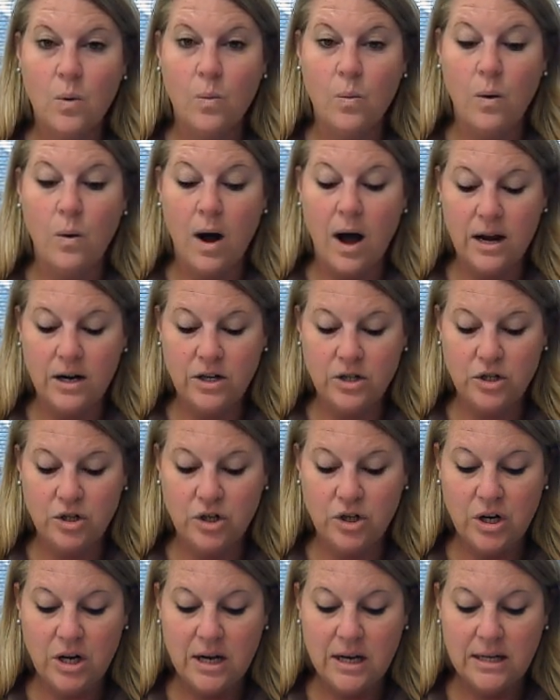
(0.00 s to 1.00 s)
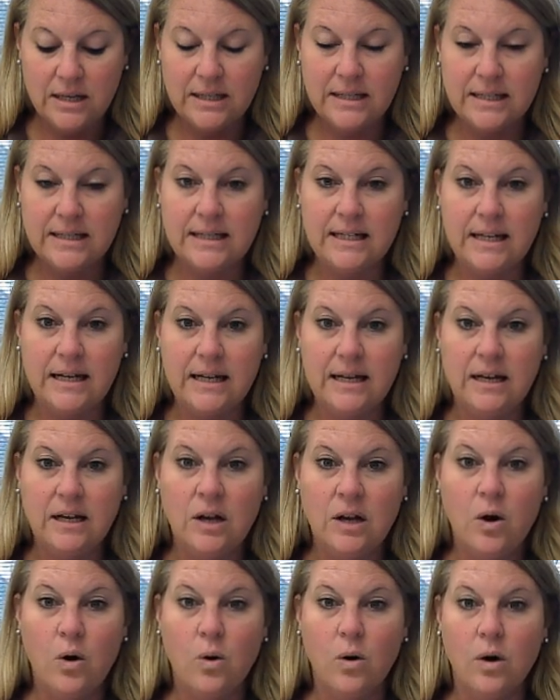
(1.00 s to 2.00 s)
Watch, see,
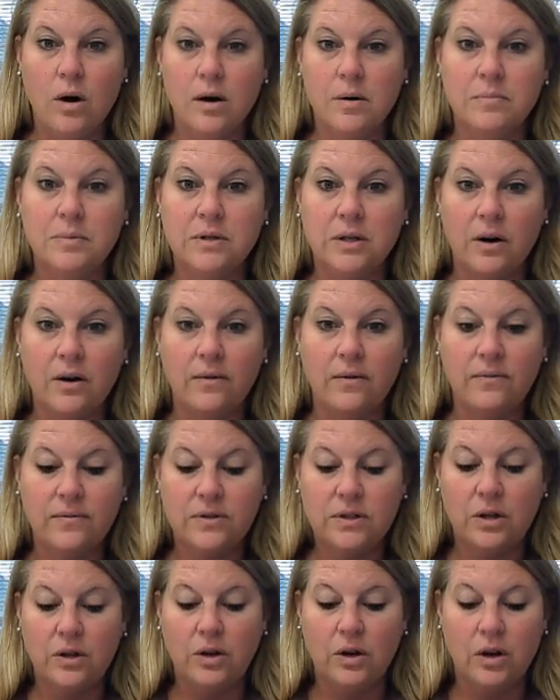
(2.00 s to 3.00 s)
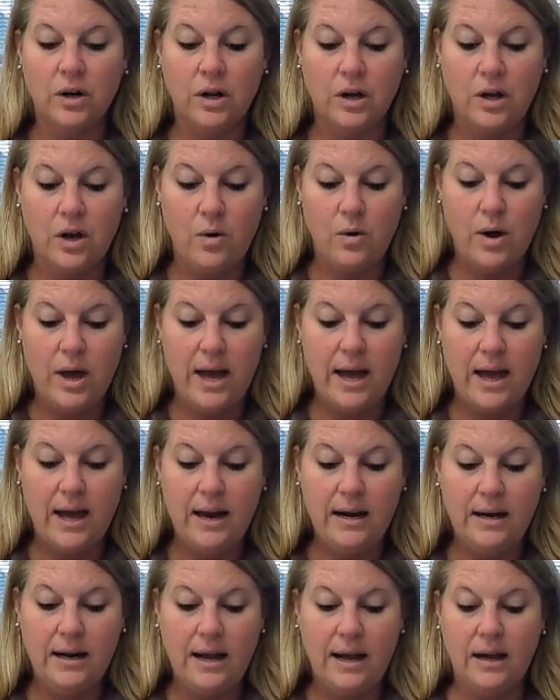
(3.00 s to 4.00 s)
or observe. So you're going to go
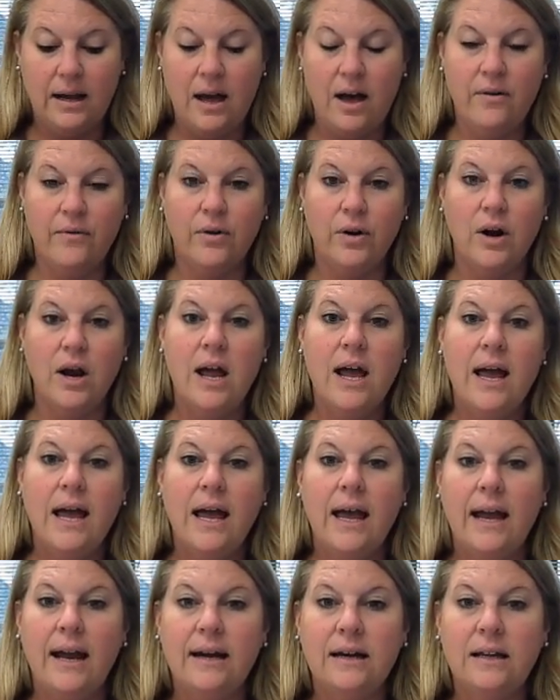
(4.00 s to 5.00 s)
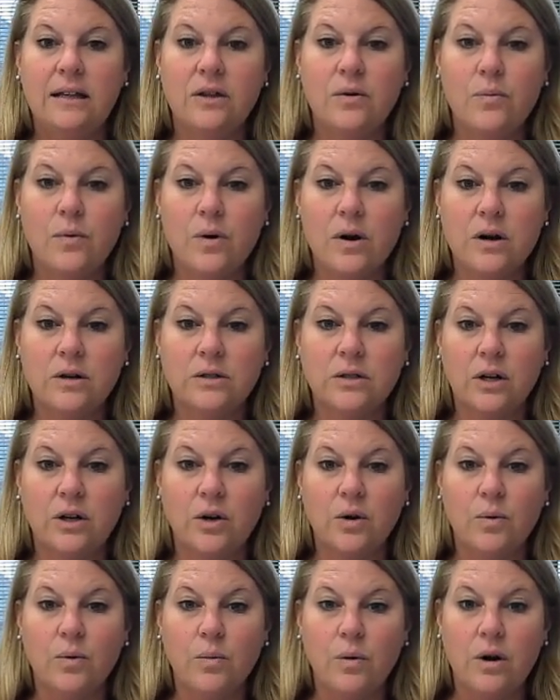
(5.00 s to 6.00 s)
ahead and cover any of the words on
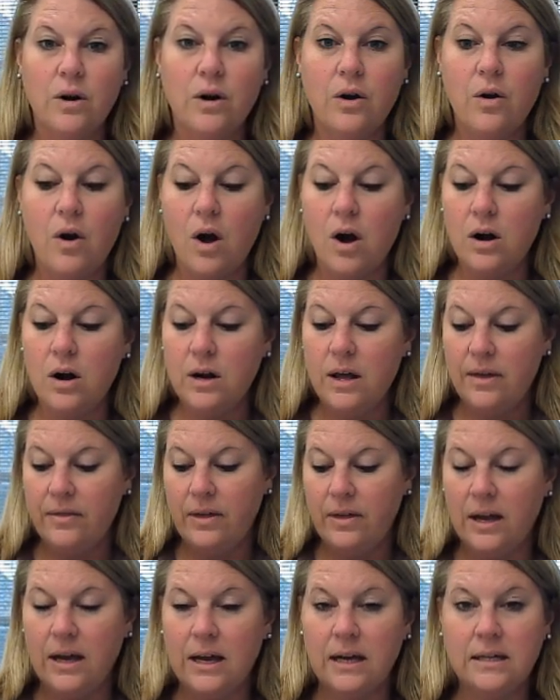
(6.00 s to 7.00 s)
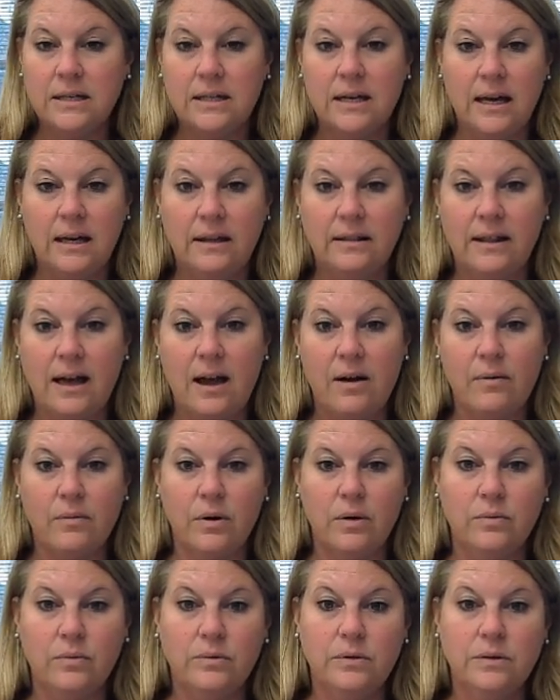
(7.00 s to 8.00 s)
your Wordo card that contain that
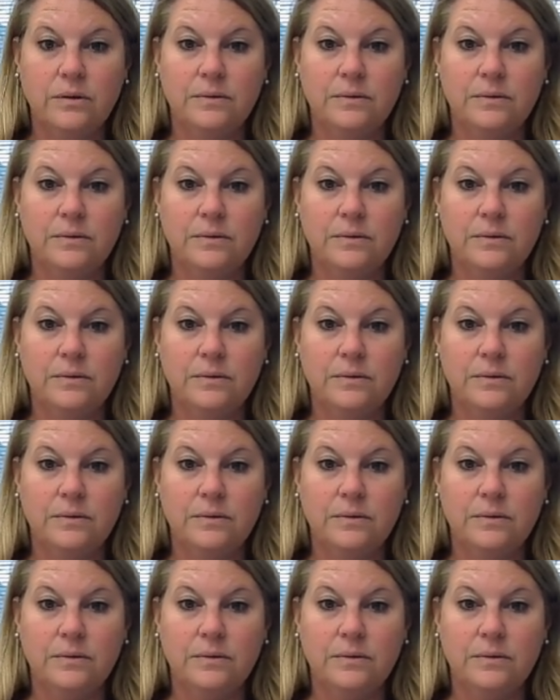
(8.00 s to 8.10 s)
root.